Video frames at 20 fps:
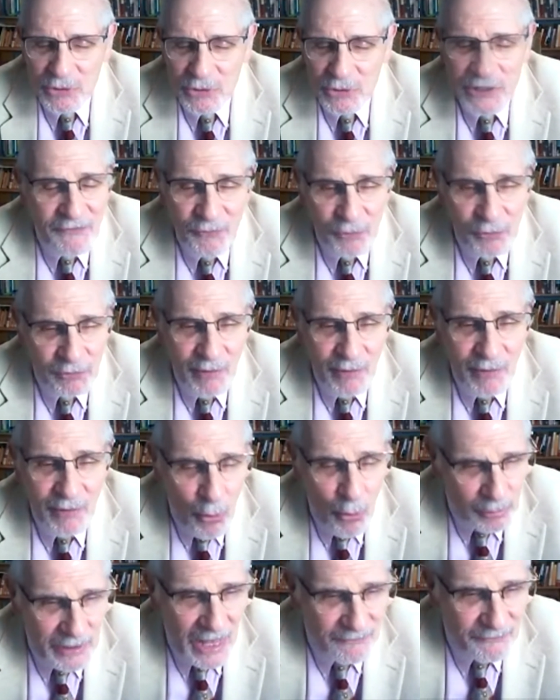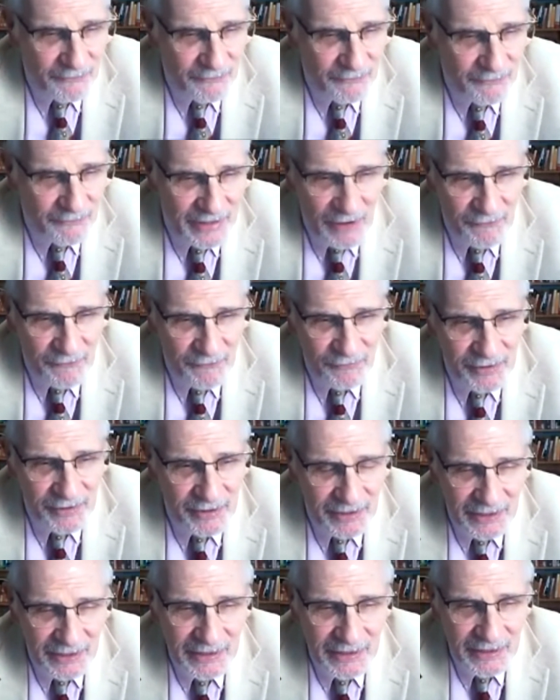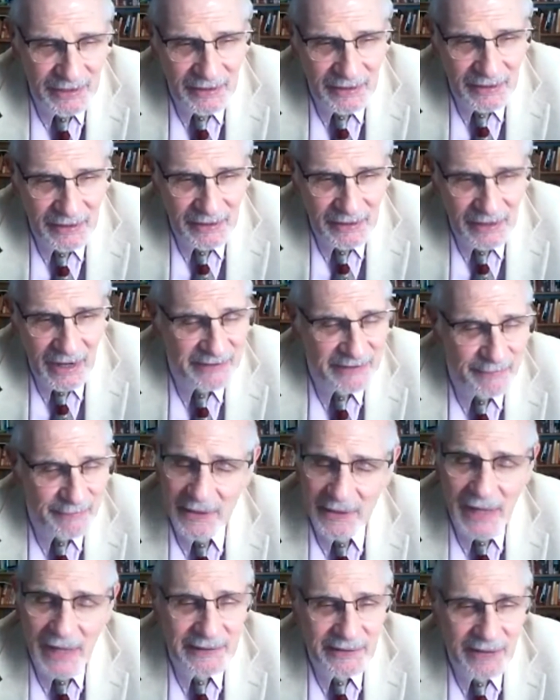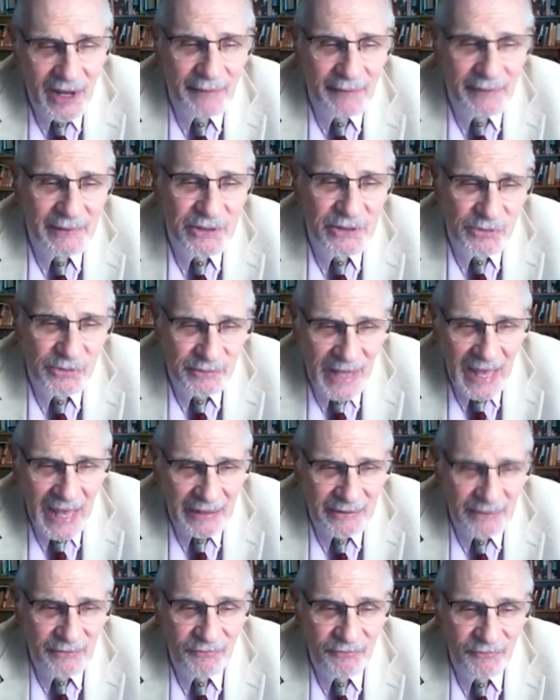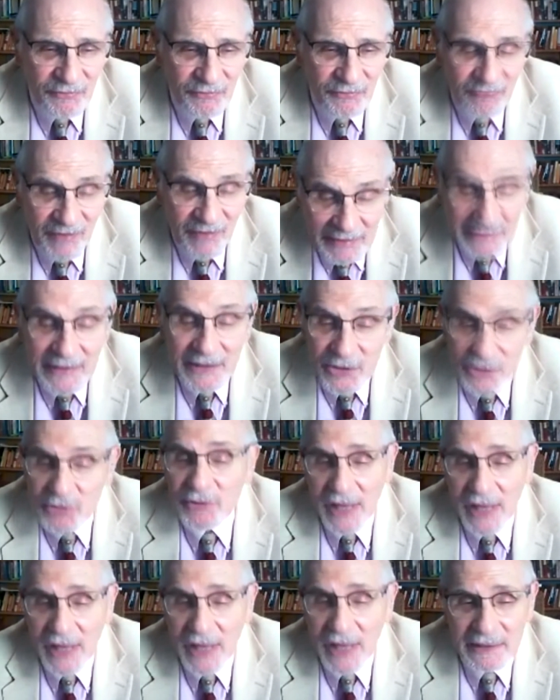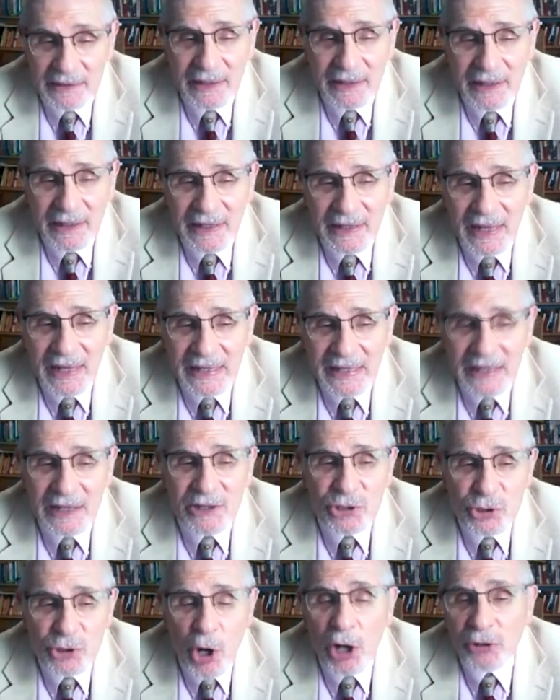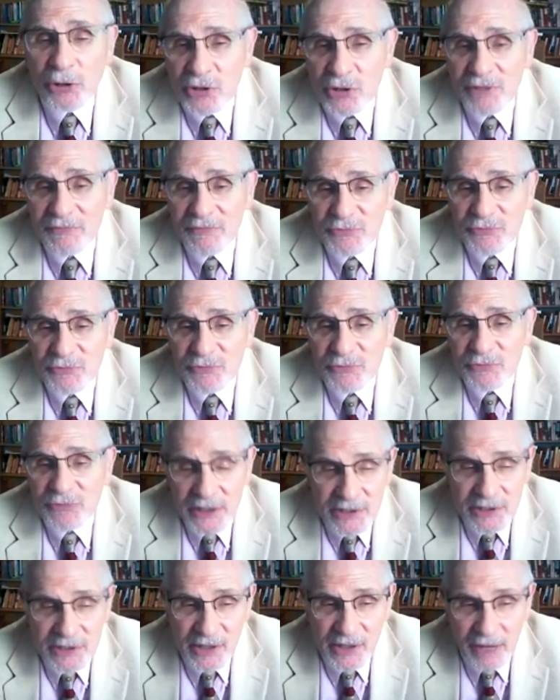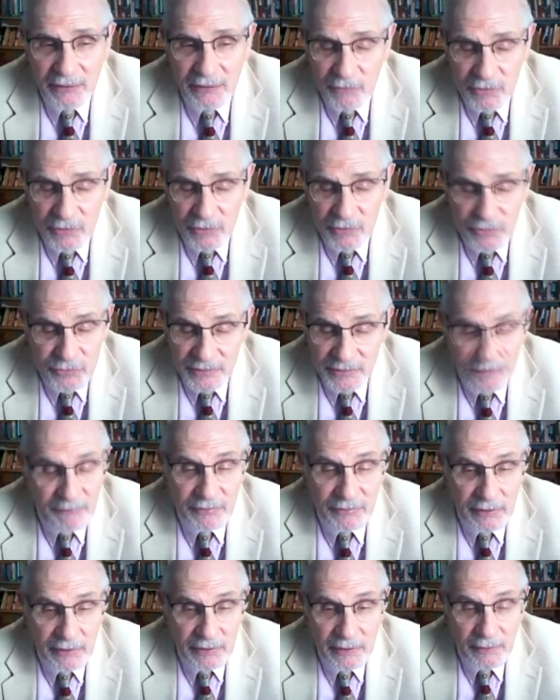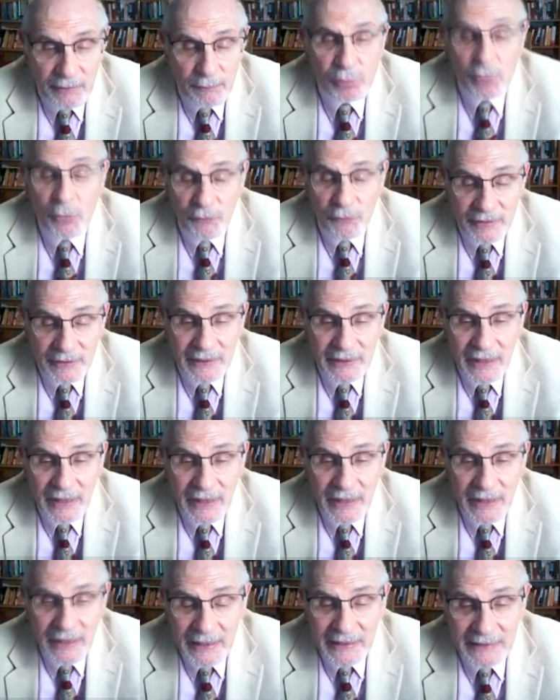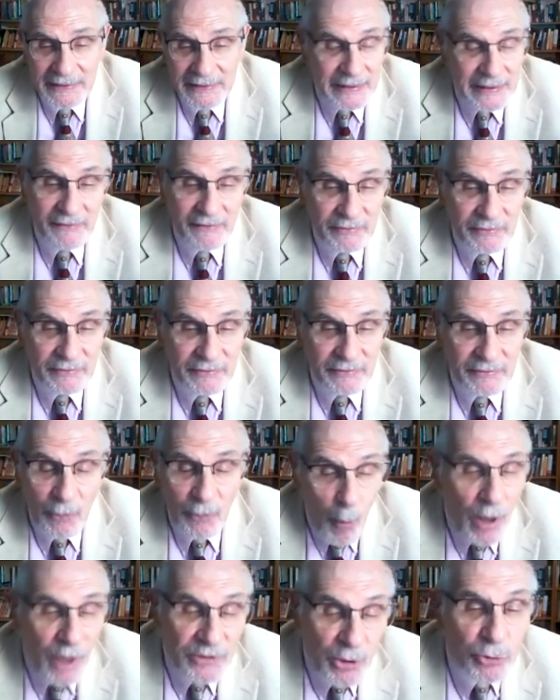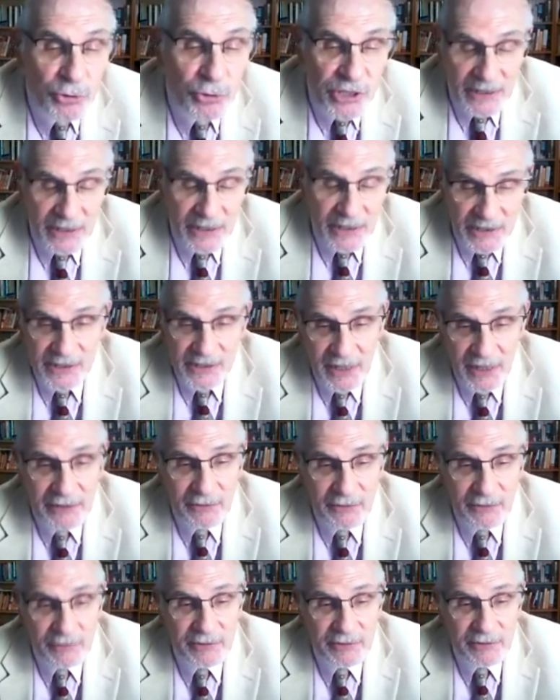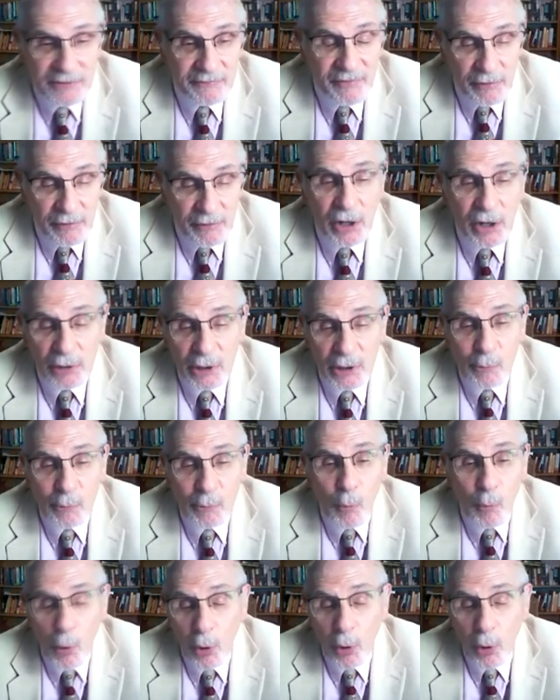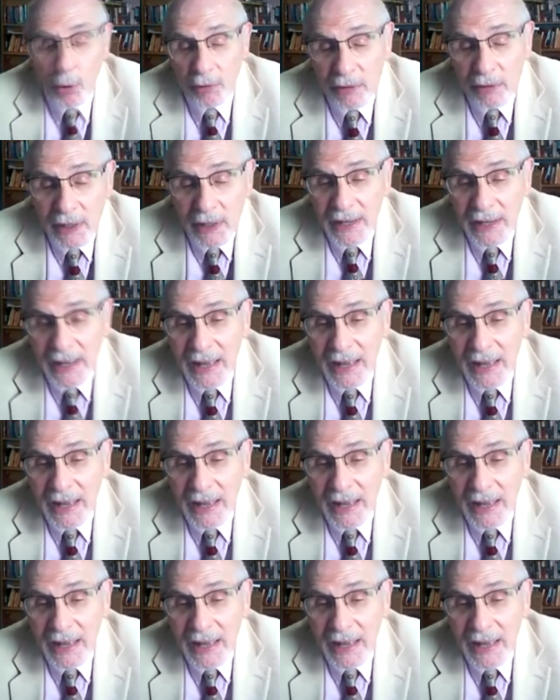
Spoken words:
which I've heard my whole life in Africa, I spent a lot of time in Sudan, defending Sudan against charges of genocide, which were never proven. There was no genocide, it was a very ugly war.